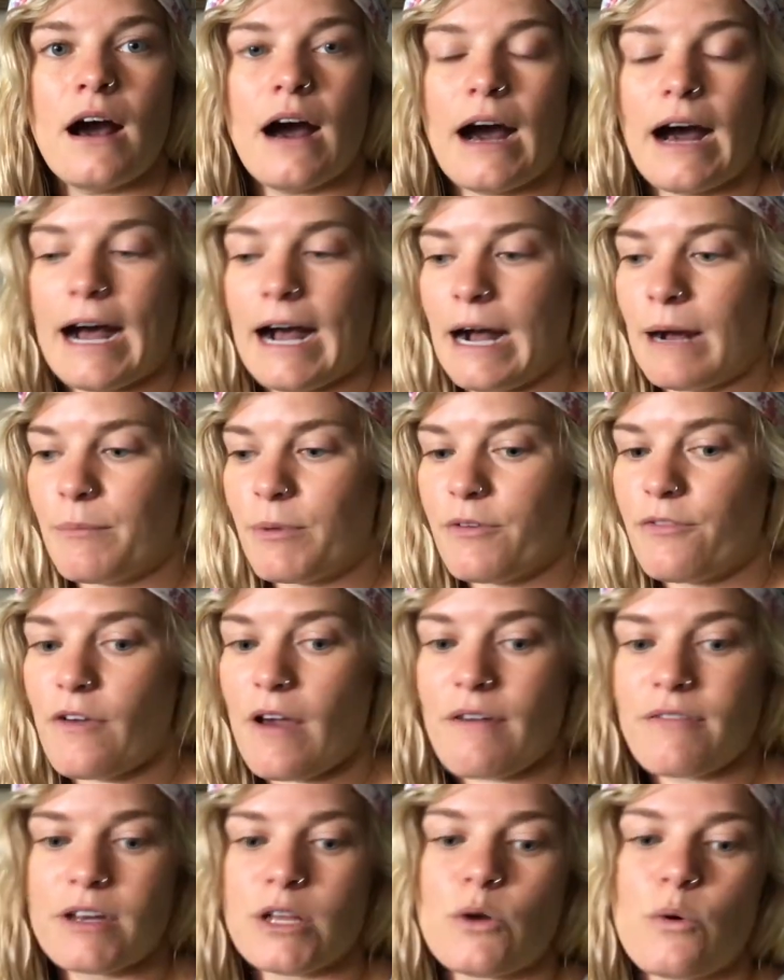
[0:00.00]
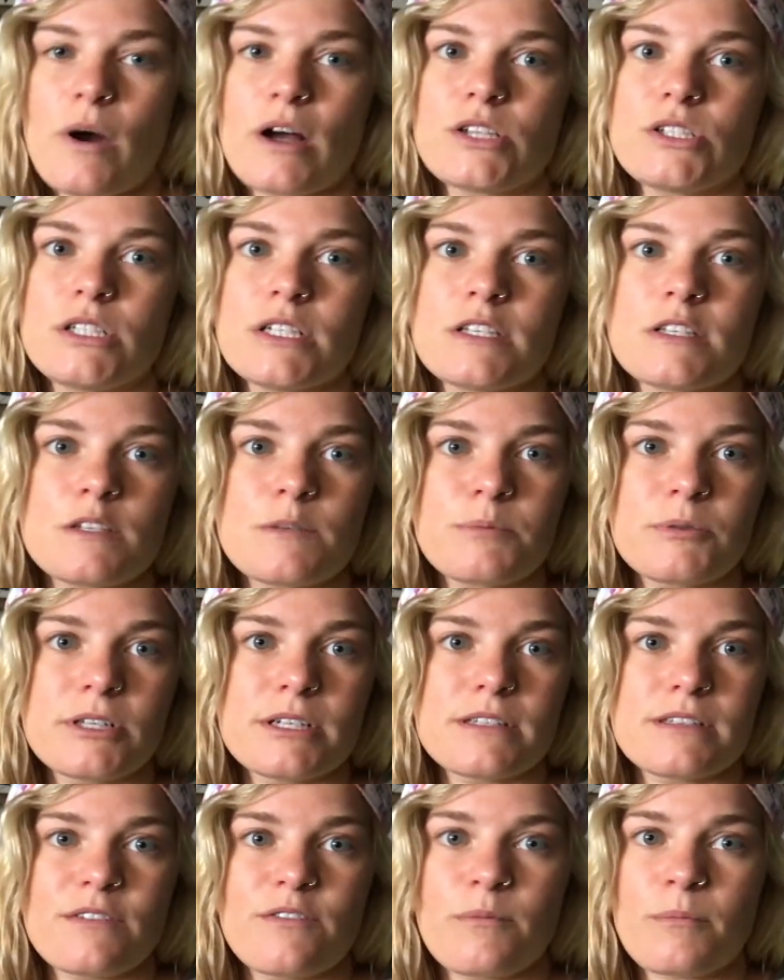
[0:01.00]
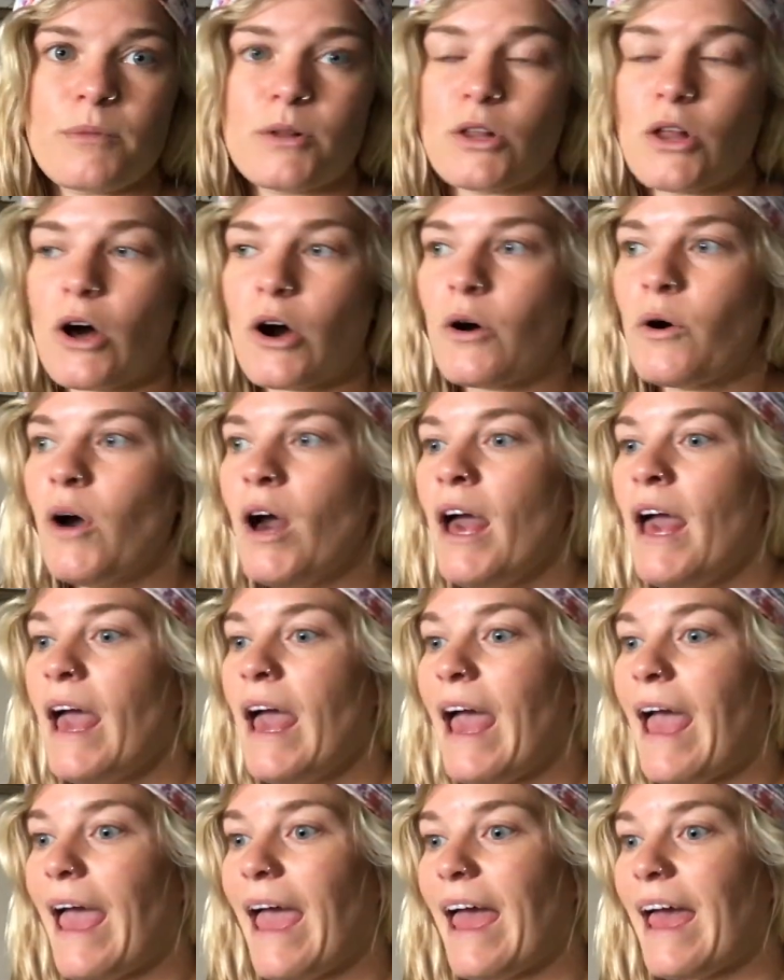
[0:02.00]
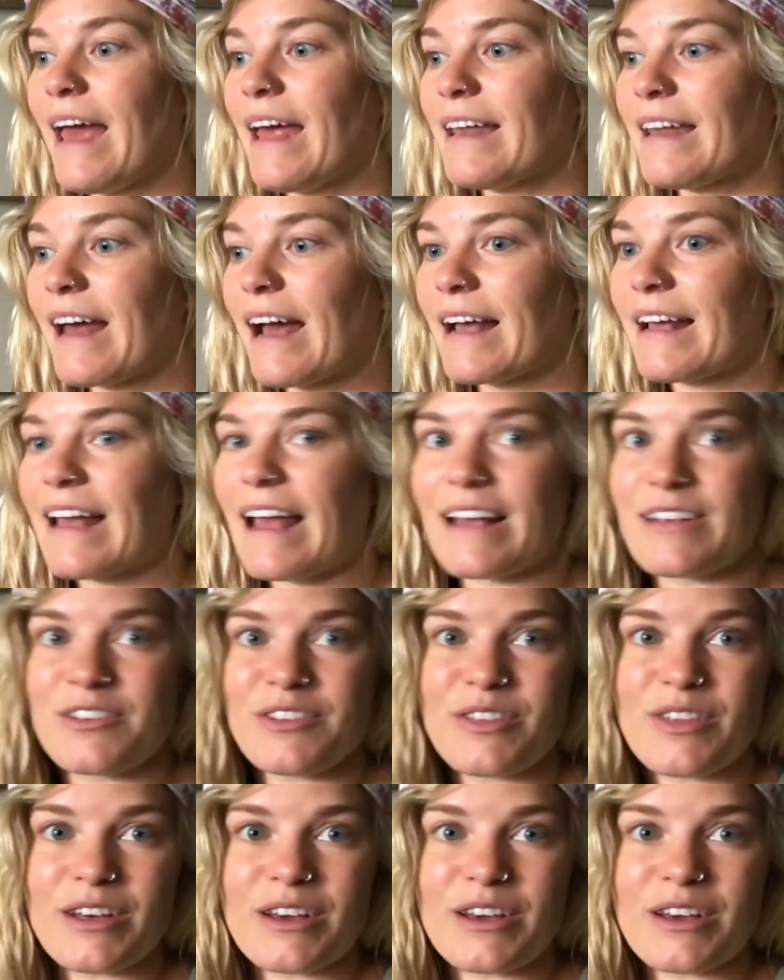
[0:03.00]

But if you have any questions, please leave them below. And I guess